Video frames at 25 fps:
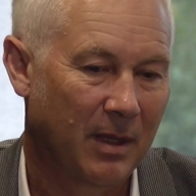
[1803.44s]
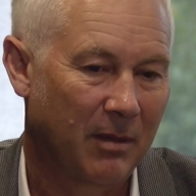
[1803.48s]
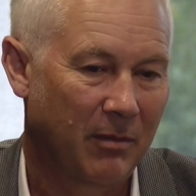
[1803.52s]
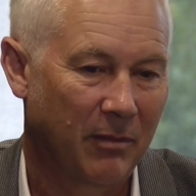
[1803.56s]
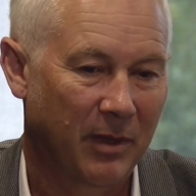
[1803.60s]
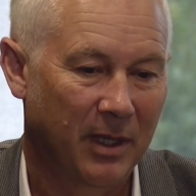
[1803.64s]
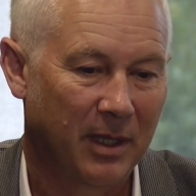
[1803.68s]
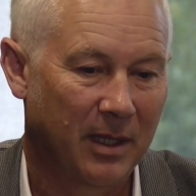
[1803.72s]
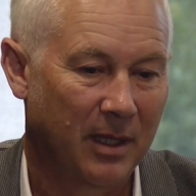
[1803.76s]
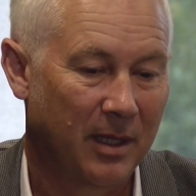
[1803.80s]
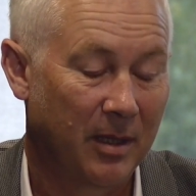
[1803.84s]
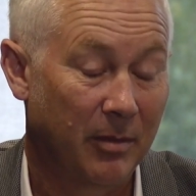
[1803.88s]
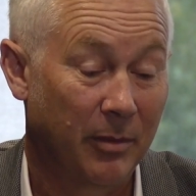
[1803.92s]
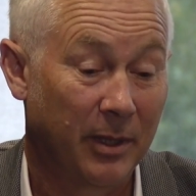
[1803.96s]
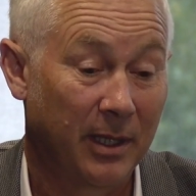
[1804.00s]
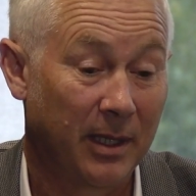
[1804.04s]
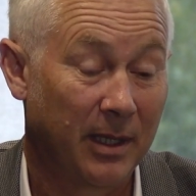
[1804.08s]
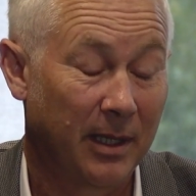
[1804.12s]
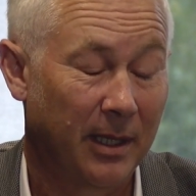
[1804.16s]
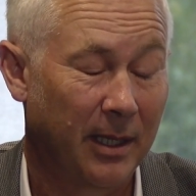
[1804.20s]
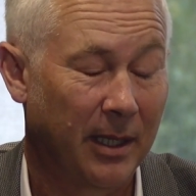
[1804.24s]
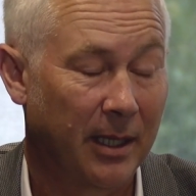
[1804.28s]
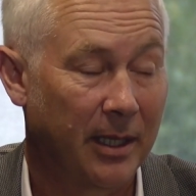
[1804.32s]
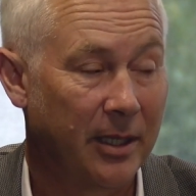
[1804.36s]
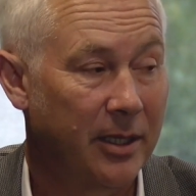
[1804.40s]

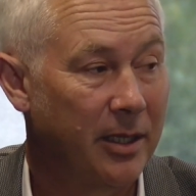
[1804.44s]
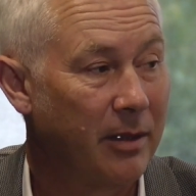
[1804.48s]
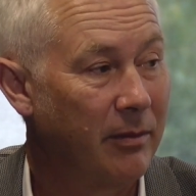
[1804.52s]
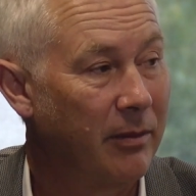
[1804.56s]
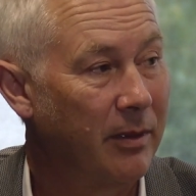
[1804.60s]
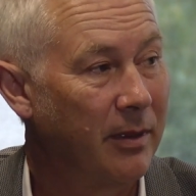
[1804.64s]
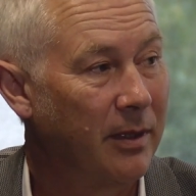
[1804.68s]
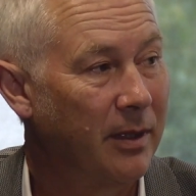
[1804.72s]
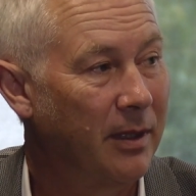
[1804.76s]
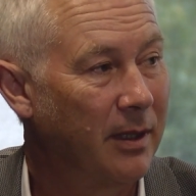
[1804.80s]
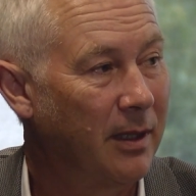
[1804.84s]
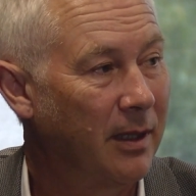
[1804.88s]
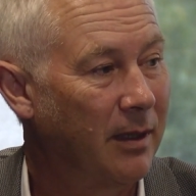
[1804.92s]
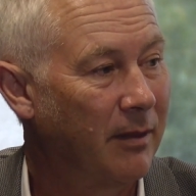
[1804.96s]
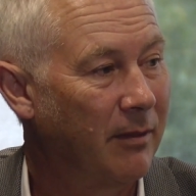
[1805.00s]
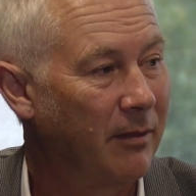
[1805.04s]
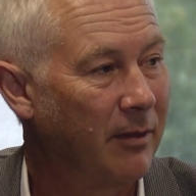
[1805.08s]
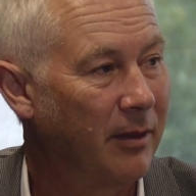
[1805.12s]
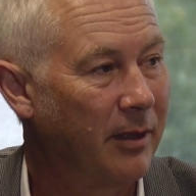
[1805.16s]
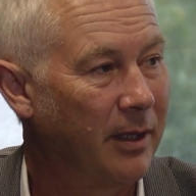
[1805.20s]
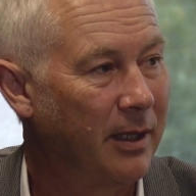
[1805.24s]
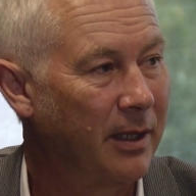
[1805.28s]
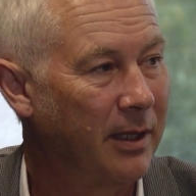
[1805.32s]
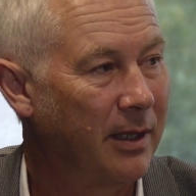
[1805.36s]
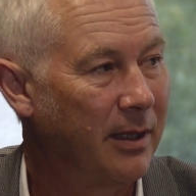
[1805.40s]
engaging with it in
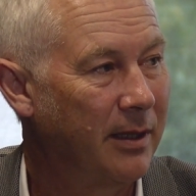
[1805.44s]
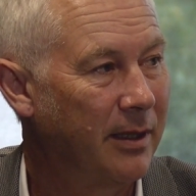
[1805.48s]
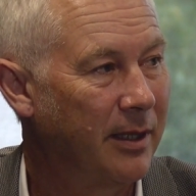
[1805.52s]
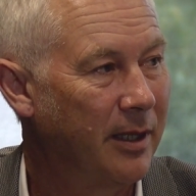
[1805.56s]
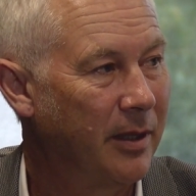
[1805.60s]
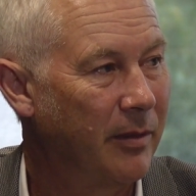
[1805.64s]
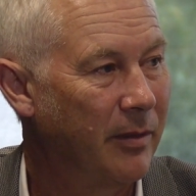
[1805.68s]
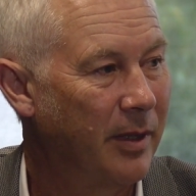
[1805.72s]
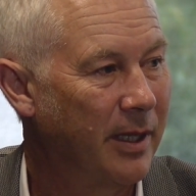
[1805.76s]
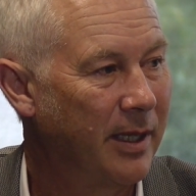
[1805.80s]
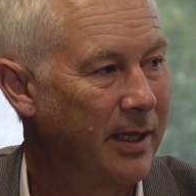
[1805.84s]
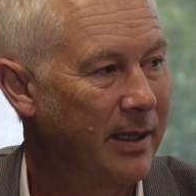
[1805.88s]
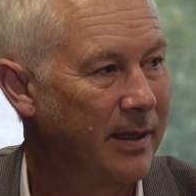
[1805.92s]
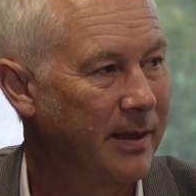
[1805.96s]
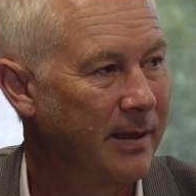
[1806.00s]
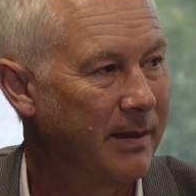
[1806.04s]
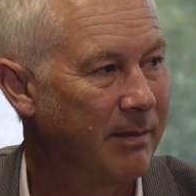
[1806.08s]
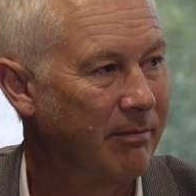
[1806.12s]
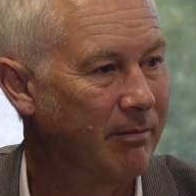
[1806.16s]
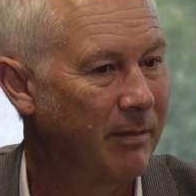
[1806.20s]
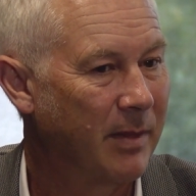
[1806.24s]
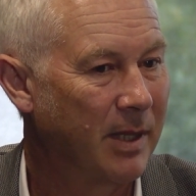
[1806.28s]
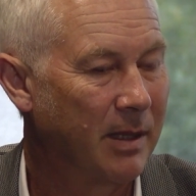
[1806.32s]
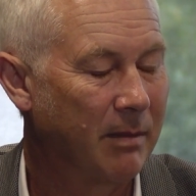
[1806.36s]
very clear ways.